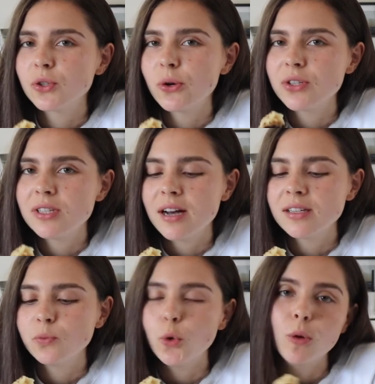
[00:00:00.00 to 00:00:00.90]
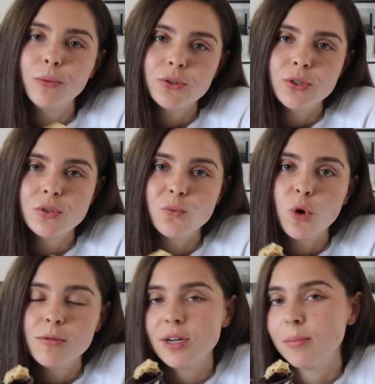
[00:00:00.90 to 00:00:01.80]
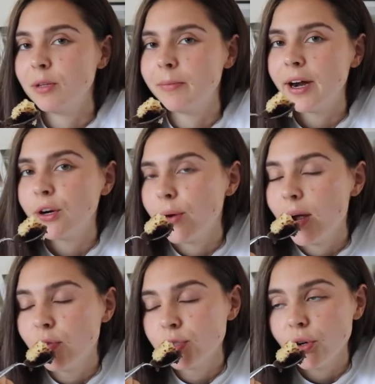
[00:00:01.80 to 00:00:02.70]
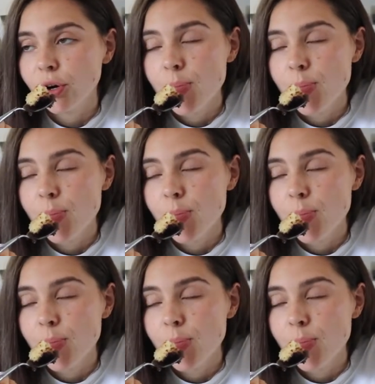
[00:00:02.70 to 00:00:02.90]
sauce is nice and warm because it just warmed up in the microwave. So